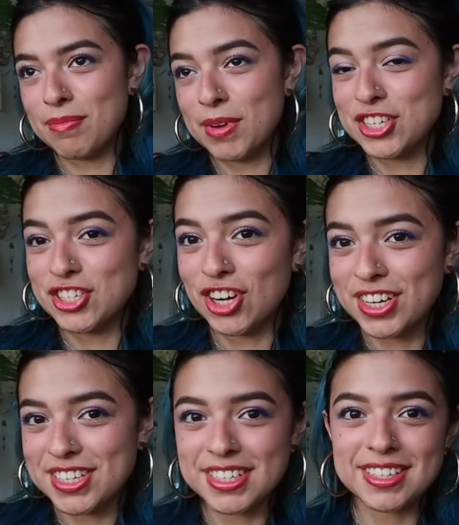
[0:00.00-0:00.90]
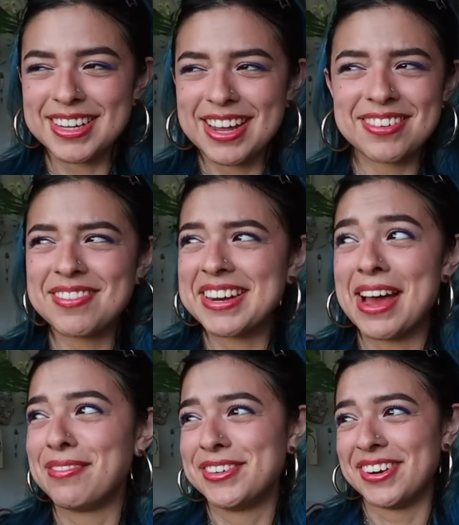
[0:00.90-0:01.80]
my junk isn't i don't even
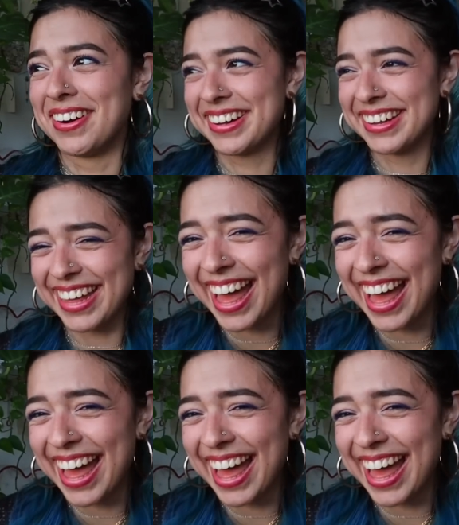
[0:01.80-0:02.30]
have junk